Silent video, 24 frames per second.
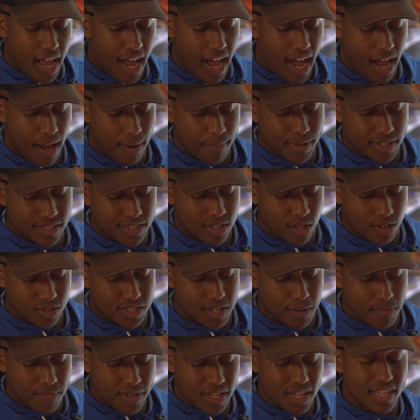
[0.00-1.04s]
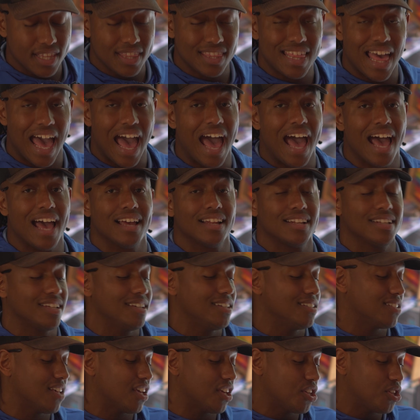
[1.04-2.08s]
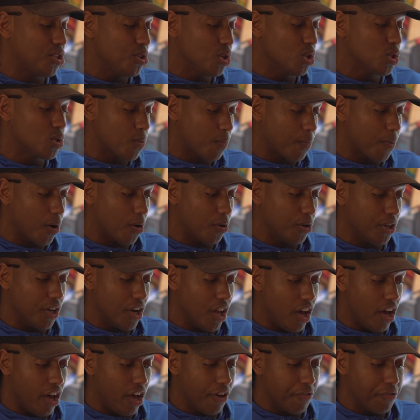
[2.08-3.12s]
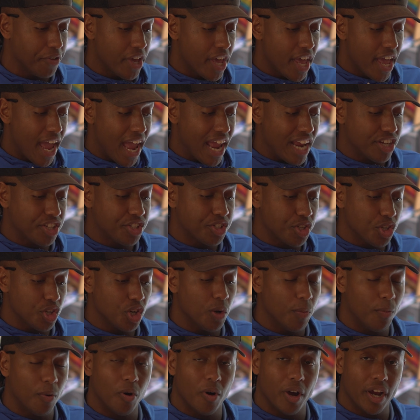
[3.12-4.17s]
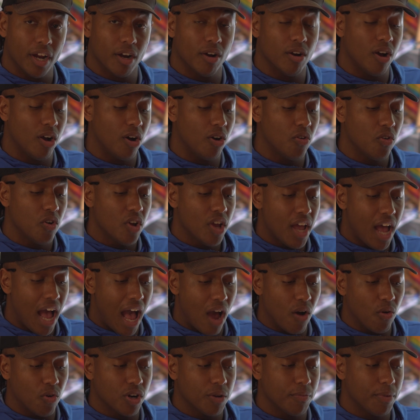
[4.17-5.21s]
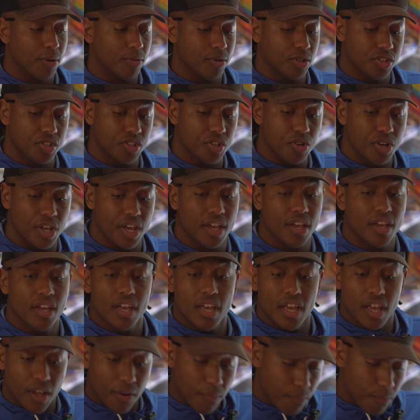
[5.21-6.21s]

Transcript: And so to me, that is a huge proponent of a shootable arrow. I want to be able to shoot it.